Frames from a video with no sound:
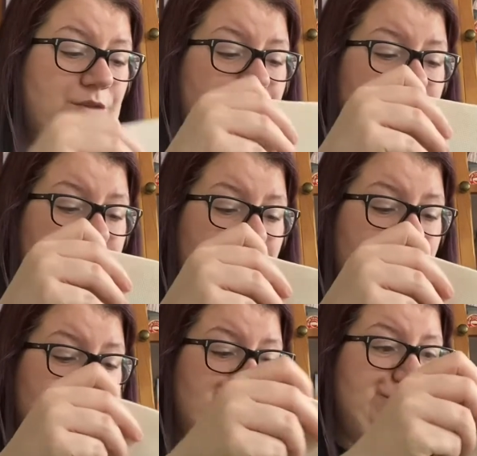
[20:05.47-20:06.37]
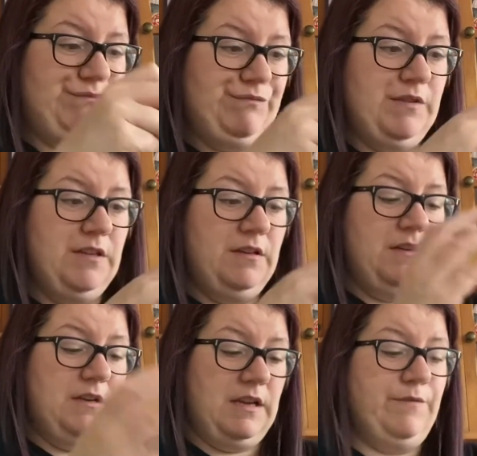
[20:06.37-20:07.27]
to
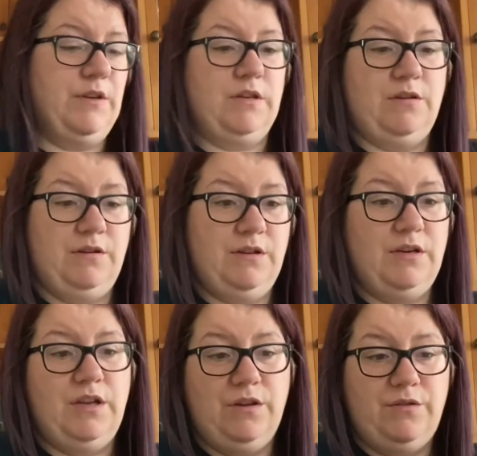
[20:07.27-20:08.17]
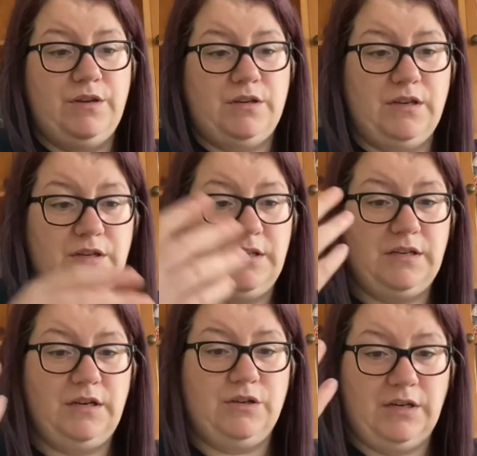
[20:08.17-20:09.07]
give it to her, and I only started
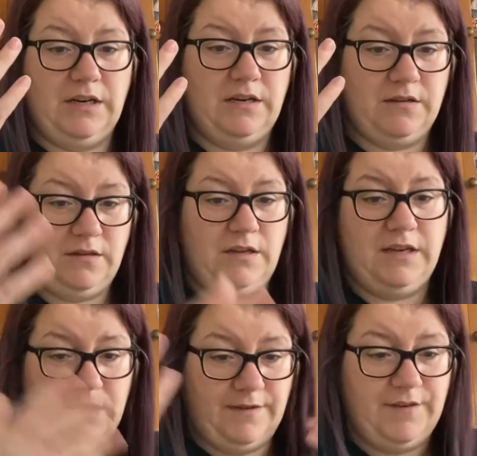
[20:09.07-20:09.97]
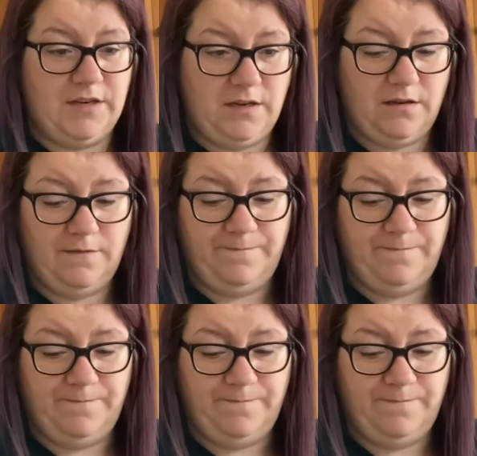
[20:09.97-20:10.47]
stitching it so that I could give it to her.